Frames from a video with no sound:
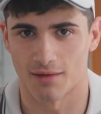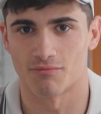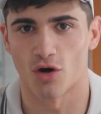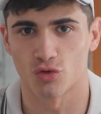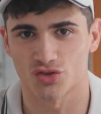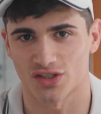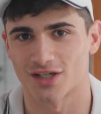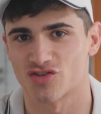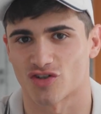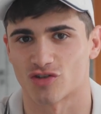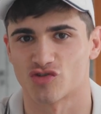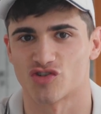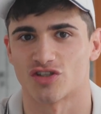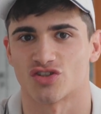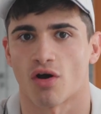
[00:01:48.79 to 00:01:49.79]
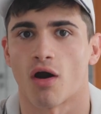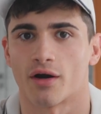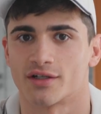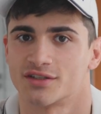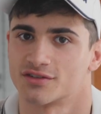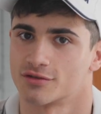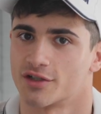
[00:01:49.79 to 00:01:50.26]
At most, HLG is
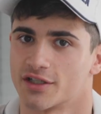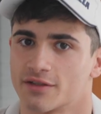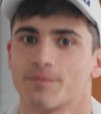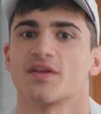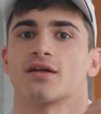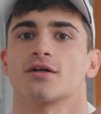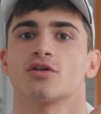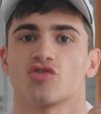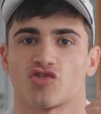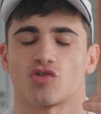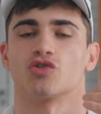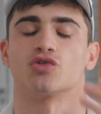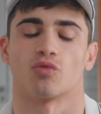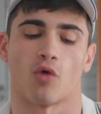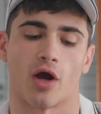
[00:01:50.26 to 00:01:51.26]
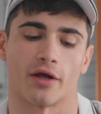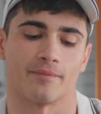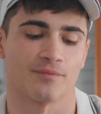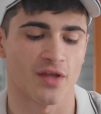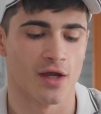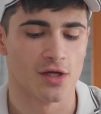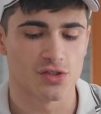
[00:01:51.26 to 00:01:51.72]
harder to grade. And I'm going to show you why.
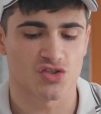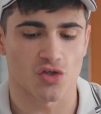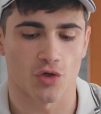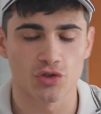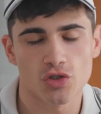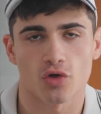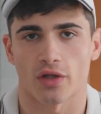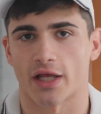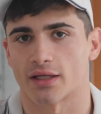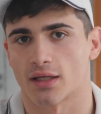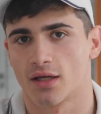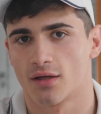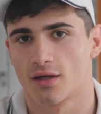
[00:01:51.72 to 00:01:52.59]
So, Sony's,